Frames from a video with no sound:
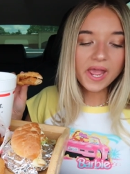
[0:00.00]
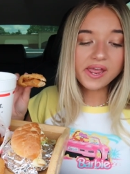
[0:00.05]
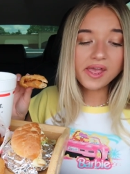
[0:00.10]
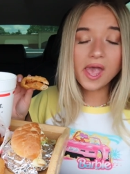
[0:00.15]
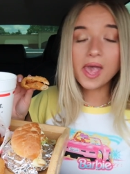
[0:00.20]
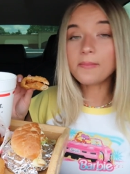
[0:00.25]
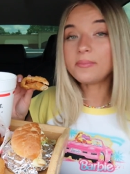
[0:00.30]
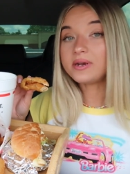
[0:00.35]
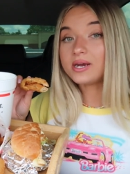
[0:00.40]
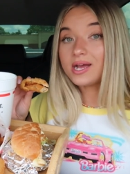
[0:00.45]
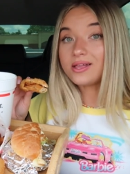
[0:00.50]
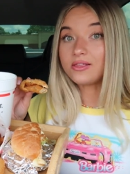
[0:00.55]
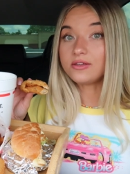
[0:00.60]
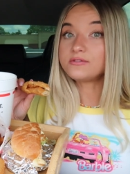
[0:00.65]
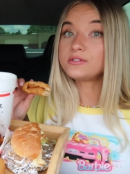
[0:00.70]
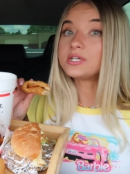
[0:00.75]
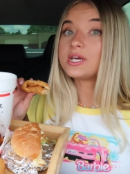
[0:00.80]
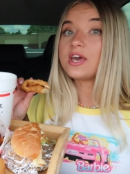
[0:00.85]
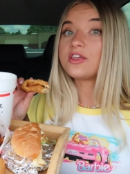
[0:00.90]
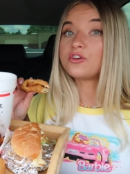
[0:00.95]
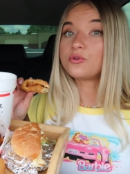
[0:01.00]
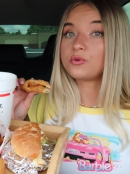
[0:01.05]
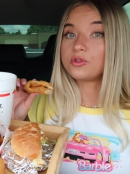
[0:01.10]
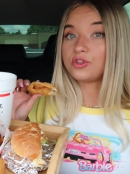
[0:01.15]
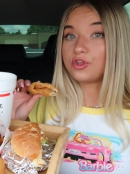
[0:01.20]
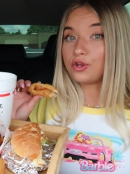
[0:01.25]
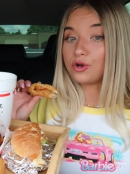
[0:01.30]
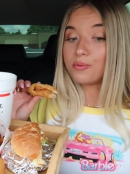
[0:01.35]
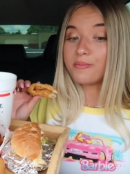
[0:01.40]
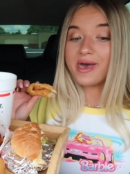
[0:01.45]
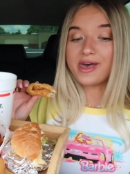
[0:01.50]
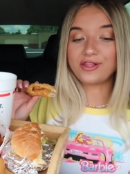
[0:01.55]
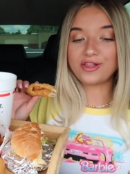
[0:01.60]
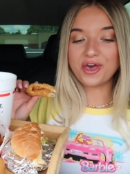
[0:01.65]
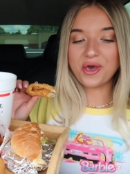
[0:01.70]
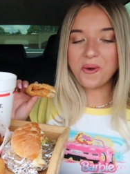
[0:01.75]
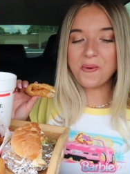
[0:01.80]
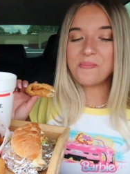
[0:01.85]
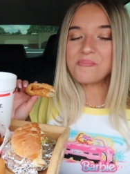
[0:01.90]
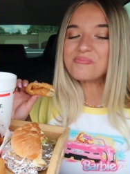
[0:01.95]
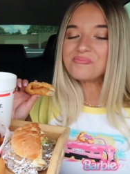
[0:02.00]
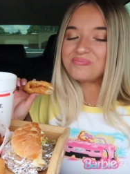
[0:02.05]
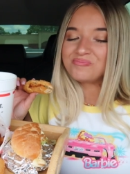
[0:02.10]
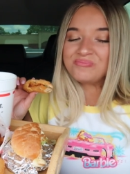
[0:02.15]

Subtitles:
Gabe and I live together with Little Mellow.